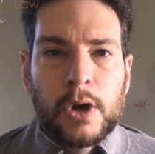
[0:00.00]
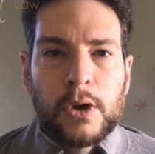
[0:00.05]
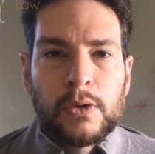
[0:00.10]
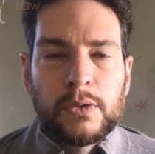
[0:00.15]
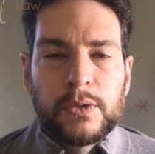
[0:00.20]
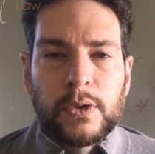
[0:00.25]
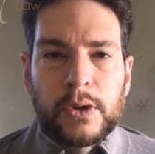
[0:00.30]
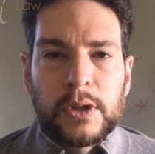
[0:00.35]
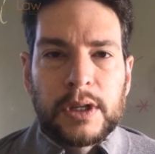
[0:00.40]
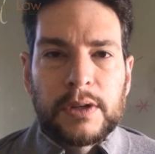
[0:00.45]

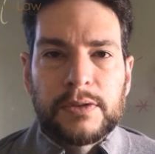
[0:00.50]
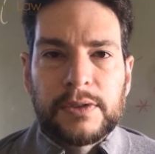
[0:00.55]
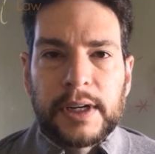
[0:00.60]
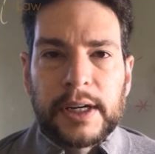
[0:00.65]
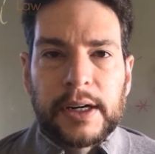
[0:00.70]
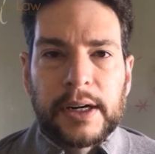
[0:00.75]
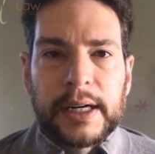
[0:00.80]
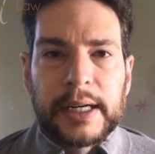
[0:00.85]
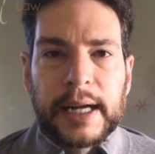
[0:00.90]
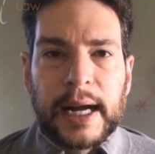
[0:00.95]
fully
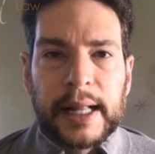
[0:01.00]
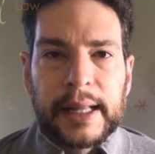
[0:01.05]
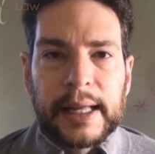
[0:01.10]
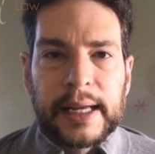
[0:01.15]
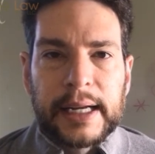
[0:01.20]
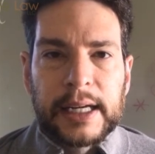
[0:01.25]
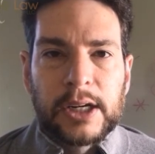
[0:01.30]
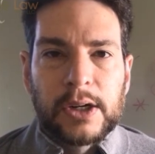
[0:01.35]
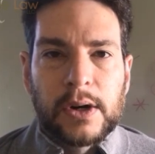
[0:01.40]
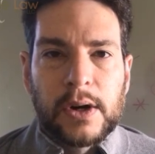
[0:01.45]
fair and not
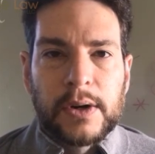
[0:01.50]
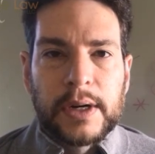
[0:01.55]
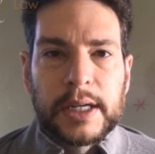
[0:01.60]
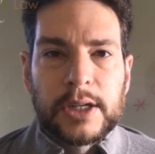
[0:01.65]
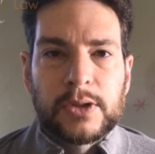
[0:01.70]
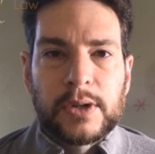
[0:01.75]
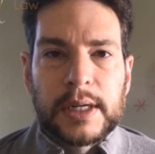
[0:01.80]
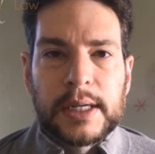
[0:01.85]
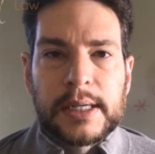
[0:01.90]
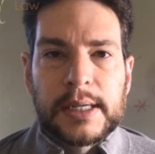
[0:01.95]
letting your own
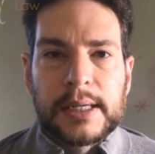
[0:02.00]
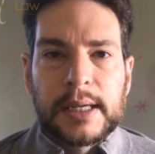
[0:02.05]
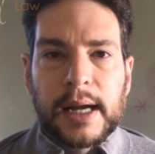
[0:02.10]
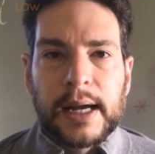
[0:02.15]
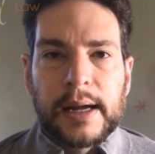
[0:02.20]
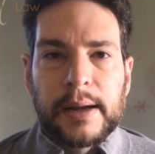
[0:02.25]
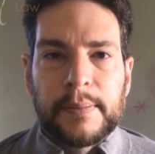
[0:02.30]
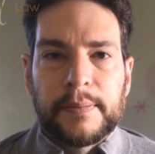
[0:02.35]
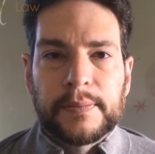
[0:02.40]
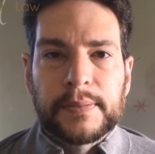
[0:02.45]
interests
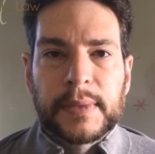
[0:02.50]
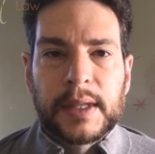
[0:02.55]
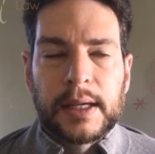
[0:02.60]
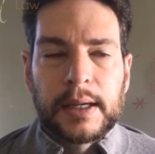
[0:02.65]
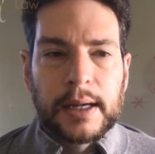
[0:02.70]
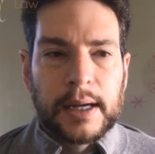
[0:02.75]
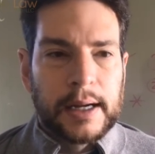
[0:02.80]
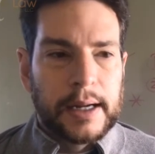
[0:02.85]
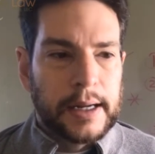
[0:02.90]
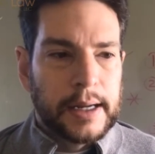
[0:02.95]

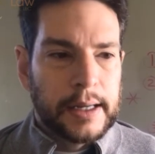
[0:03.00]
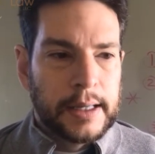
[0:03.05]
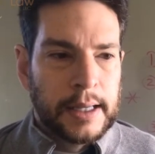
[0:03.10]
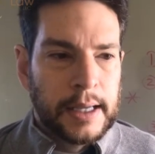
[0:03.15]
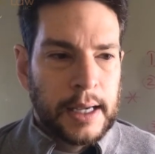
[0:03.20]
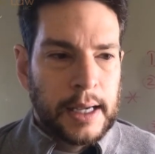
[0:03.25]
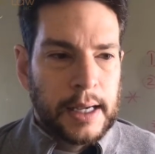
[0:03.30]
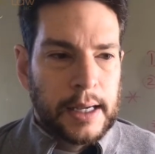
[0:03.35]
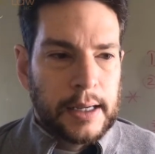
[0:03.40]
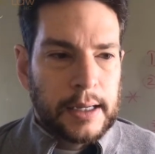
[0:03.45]

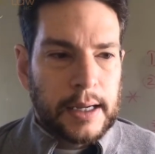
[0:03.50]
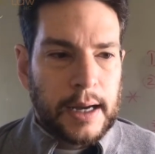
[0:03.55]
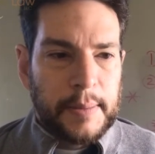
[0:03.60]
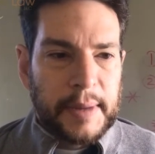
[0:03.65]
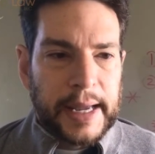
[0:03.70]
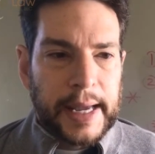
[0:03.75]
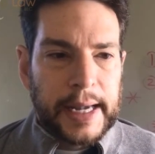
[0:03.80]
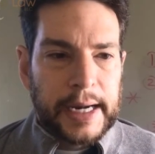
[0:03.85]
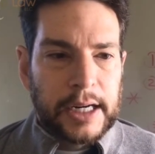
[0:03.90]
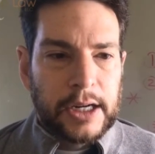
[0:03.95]
come
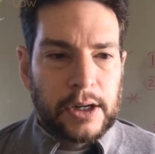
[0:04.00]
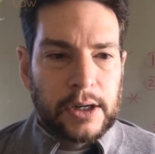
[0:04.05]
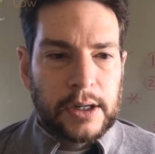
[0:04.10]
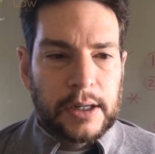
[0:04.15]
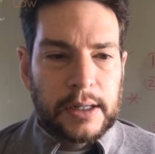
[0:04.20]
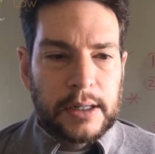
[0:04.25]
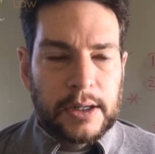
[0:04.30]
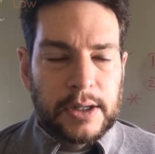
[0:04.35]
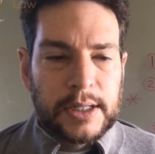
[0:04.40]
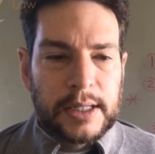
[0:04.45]
ahead of
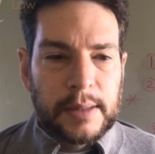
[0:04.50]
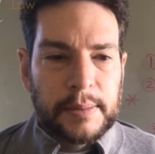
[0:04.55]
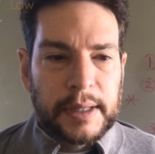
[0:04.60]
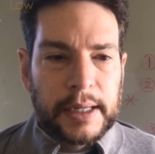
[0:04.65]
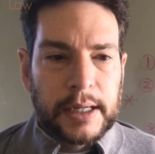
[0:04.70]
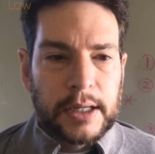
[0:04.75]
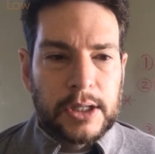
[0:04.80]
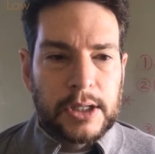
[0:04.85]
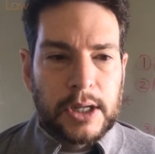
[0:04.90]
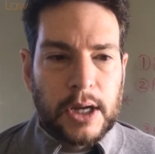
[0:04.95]
your siblings.